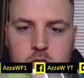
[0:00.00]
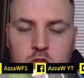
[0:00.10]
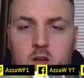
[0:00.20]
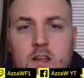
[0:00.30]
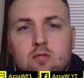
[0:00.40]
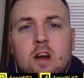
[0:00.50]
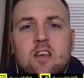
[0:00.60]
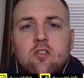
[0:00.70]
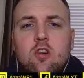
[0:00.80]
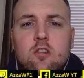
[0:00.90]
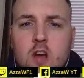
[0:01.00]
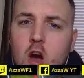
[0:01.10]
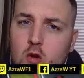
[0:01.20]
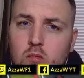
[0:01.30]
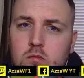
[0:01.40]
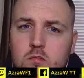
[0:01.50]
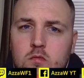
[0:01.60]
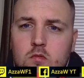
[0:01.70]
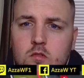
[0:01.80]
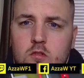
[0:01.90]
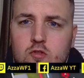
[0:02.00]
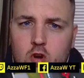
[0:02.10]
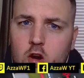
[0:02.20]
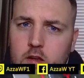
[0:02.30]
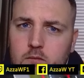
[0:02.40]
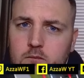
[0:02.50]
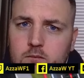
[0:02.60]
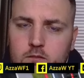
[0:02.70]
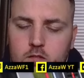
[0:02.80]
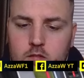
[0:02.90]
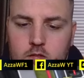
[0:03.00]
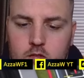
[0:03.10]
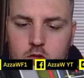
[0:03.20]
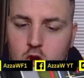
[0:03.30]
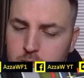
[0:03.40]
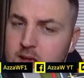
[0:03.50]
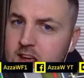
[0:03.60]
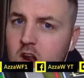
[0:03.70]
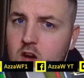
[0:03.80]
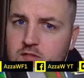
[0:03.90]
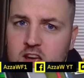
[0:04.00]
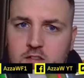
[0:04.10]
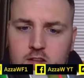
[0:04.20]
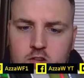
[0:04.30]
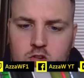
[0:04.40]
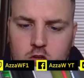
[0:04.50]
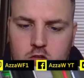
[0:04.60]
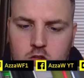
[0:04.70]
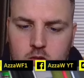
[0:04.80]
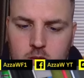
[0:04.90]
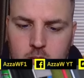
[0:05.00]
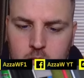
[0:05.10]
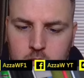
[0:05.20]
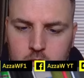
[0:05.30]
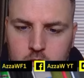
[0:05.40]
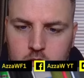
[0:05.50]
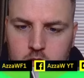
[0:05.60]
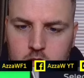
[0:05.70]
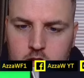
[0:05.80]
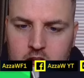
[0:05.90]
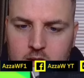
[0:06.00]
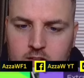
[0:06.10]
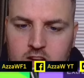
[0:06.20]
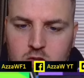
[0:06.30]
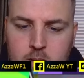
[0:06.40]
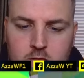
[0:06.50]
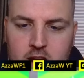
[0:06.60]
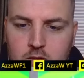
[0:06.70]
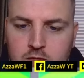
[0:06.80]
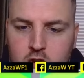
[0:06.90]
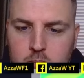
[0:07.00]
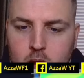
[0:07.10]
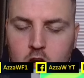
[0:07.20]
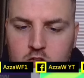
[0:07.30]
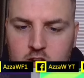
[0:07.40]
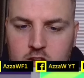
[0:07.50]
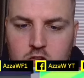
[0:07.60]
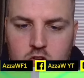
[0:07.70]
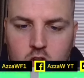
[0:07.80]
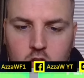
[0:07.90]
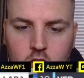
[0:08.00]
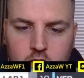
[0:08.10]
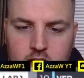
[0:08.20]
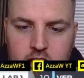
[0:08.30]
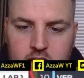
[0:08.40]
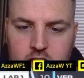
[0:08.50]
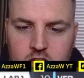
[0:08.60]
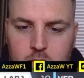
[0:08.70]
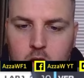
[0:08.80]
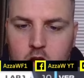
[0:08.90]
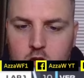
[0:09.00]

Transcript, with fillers: So this race could go dry. Could be in our favour, this could. Now, it did spin round for a bot, and it does look like it is a bot.